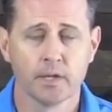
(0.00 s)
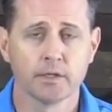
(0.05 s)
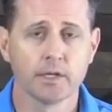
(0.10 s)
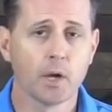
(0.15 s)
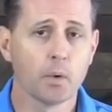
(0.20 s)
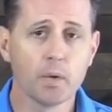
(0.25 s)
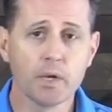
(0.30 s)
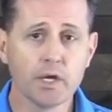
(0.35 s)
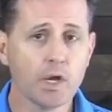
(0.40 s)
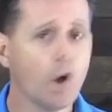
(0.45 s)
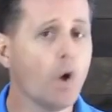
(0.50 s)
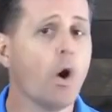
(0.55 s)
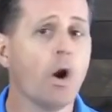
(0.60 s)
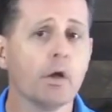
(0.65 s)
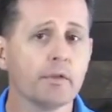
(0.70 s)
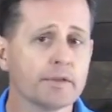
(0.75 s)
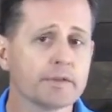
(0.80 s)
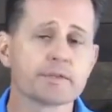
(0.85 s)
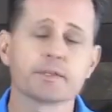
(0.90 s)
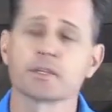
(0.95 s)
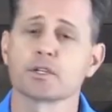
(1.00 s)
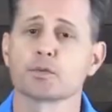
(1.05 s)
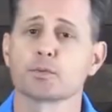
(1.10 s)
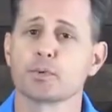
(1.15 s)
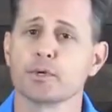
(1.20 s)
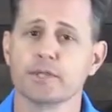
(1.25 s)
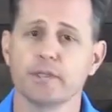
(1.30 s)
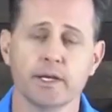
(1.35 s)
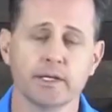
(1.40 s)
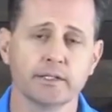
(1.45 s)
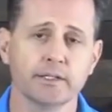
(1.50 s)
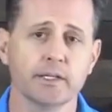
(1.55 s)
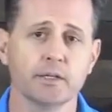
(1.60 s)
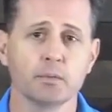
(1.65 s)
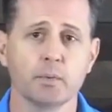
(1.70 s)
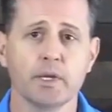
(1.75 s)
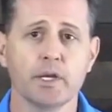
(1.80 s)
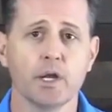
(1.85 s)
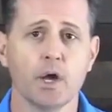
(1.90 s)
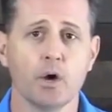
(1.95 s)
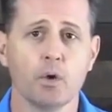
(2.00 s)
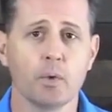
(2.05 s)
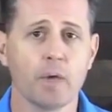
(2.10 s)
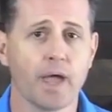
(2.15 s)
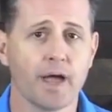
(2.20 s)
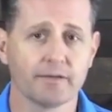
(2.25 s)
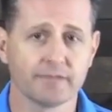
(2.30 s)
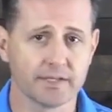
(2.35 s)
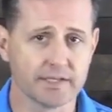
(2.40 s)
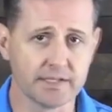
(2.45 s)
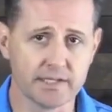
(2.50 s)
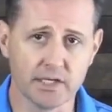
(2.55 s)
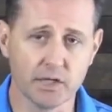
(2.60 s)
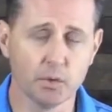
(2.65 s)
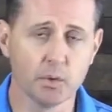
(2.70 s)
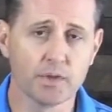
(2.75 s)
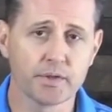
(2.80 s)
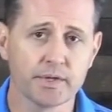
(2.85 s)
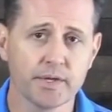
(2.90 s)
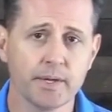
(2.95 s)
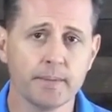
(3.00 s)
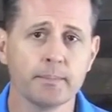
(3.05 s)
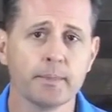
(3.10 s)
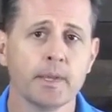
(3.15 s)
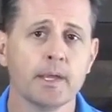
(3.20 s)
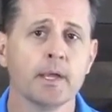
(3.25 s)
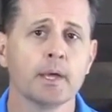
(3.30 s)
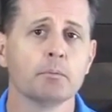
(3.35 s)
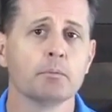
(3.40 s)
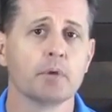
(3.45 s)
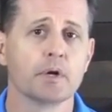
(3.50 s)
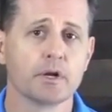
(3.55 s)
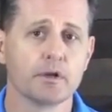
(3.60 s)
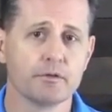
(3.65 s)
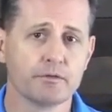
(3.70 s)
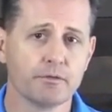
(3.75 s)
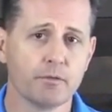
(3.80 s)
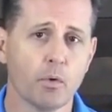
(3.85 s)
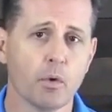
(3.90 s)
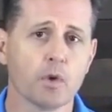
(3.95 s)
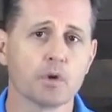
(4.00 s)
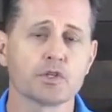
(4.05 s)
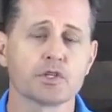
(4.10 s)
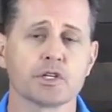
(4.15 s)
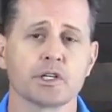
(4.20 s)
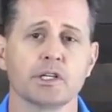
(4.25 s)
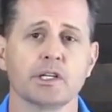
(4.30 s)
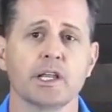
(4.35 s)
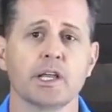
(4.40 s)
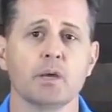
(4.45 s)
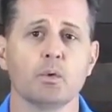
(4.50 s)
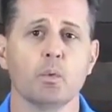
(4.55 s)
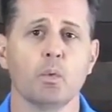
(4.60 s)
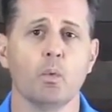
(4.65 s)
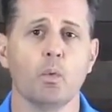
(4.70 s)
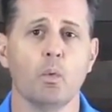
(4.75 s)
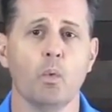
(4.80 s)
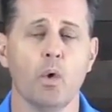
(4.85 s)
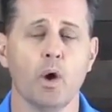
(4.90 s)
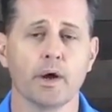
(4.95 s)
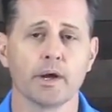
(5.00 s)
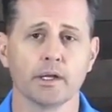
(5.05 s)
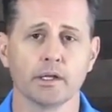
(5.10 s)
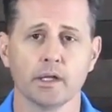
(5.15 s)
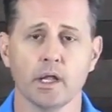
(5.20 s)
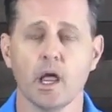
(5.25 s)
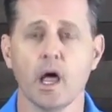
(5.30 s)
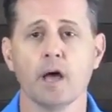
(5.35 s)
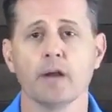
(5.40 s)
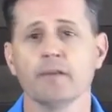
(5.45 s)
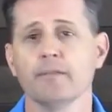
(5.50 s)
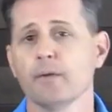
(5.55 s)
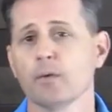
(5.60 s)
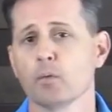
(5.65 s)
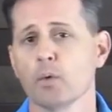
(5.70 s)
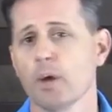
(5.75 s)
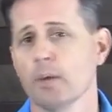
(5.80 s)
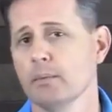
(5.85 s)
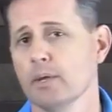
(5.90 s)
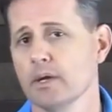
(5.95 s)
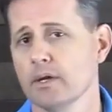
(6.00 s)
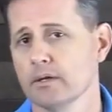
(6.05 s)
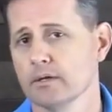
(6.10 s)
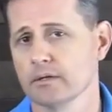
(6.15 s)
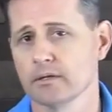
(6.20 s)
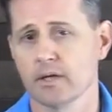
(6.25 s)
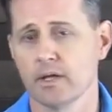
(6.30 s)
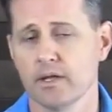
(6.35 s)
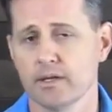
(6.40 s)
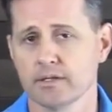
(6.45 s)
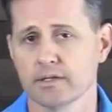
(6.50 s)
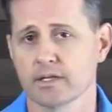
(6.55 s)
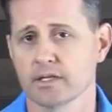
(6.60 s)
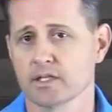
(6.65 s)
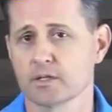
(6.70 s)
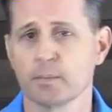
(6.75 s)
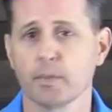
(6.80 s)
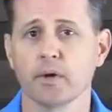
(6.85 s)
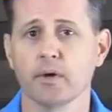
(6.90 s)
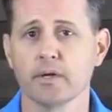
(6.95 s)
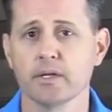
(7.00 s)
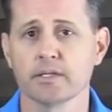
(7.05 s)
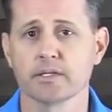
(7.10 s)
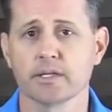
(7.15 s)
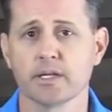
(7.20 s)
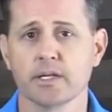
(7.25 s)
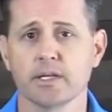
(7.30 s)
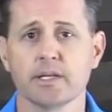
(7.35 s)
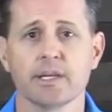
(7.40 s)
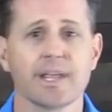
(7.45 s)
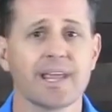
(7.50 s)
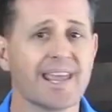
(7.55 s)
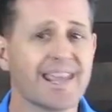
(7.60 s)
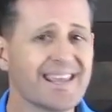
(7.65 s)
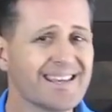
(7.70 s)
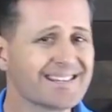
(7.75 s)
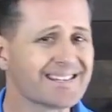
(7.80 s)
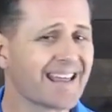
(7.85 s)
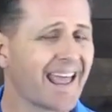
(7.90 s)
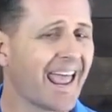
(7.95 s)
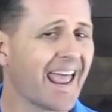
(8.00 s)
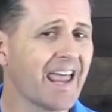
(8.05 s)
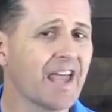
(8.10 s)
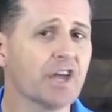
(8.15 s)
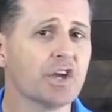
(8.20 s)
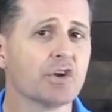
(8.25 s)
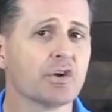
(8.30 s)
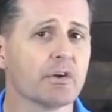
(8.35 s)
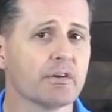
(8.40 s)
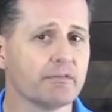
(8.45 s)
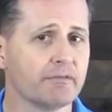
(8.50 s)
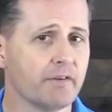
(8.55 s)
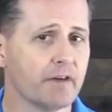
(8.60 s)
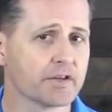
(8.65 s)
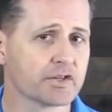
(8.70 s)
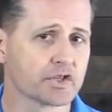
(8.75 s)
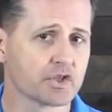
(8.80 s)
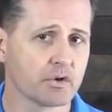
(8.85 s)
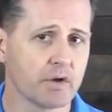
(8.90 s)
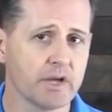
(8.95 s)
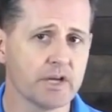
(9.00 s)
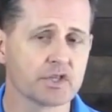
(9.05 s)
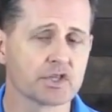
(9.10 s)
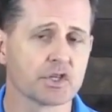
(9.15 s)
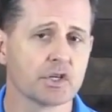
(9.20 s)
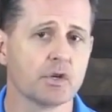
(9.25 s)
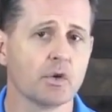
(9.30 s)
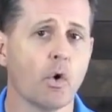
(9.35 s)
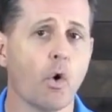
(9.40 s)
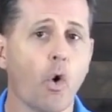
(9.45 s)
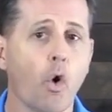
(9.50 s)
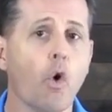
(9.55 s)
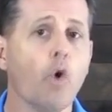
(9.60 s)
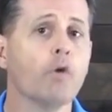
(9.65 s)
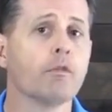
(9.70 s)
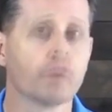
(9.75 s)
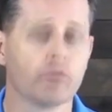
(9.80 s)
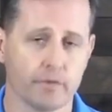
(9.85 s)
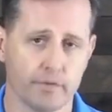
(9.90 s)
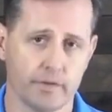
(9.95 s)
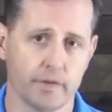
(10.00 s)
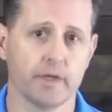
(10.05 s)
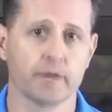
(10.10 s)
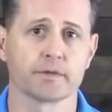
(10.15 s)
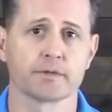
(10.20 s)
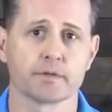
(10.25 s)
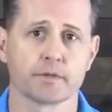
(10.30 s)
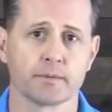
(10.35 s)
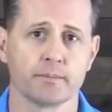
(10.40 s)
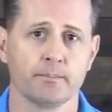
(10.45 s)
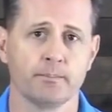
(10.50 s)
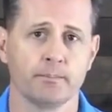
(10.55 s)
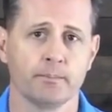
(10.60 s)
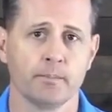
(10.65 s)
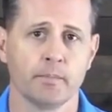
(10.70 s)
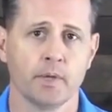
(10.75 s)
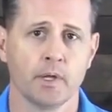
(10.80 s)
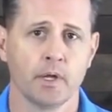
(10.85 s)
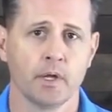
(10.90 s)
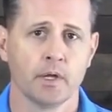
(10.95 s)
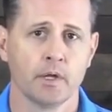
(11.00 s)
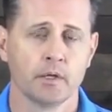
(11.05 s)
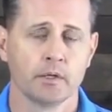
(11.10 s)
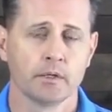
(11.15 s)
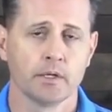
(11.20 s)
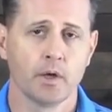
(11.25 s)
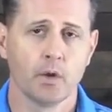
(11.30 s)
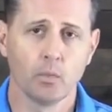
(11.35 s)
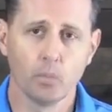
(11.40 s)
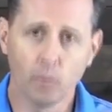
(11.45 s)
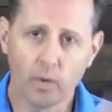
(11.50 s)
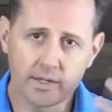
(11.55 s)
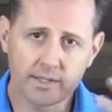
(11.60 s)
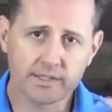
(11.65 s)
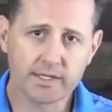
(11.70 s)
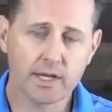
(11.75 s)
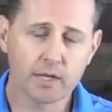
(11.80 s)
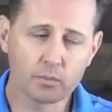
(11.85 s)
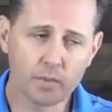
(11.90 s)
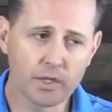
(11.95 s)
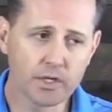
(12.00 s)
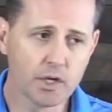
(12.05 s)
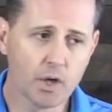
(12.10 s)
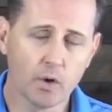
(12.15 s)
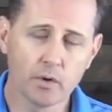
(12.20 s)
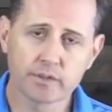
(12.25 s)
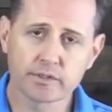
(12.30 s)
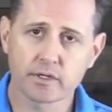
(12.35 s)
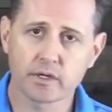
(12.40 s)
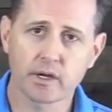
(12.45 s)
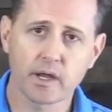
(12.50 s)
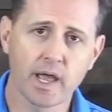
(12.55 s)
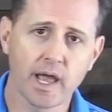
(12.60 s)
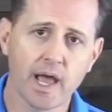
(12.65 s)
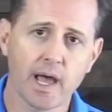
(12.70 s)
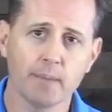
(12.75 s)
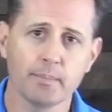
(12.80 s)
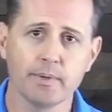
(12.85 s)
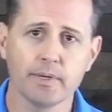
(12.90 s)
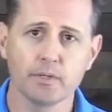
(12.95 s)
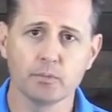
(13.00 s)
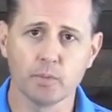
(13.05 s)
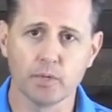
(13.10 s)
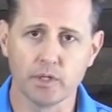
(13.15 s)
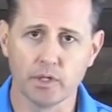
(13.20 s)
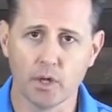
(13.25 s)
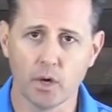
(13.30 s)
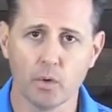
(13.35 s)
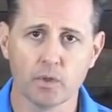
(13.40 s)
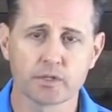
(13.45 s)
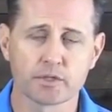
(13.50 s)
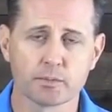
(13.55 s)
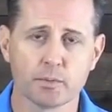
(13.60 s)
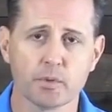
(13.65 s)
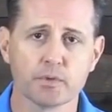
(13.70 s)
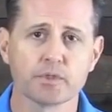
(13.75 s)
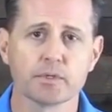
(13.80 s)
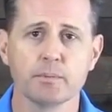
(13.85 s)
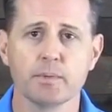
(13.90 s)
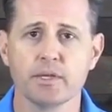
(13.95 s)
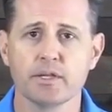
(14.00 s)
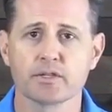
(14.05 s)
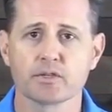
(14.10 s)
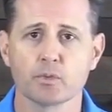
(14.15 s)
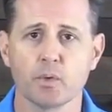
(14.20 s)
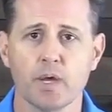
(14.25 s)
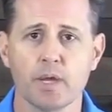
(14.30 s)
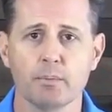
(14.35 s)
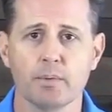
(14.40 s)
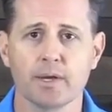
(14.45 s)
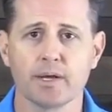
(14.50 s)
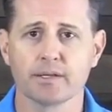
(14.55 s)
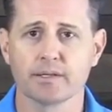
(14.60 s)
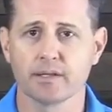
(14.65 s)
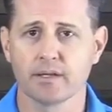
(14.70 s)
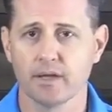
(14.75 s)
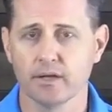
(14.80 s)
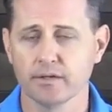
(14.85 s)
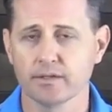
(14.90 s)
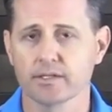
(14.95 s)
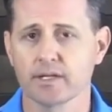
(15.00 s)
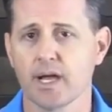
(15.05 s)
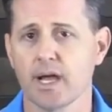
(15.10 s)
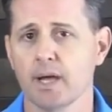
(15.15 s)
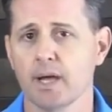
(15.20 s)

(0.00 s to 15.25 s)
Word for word: Now, we know all this is predicted. We know we have to deal with it. But unfortunately, what a lot of the remnant is experiencing is anger and frustration over this. Now, on one side, we know it's going to happen. We know it's supposed to be this way. But at the other